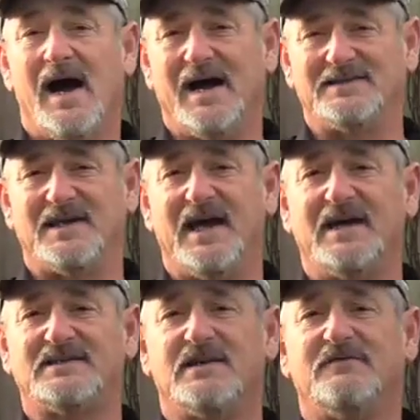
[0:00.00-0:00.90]
On
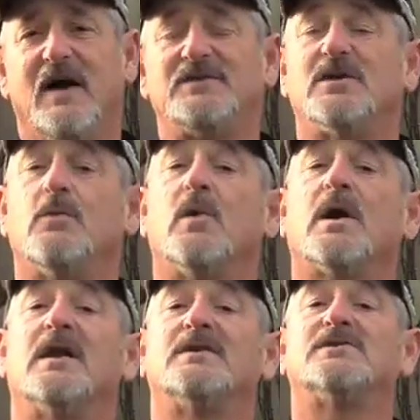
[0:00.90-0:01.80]
today's adventure, we're
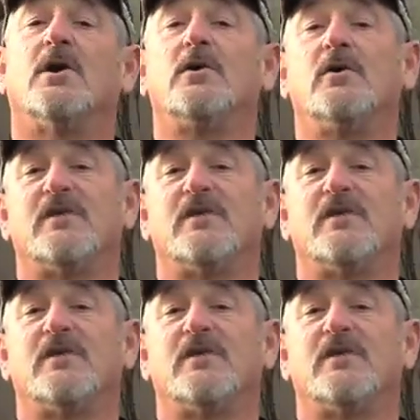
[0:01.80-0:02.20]
going to show you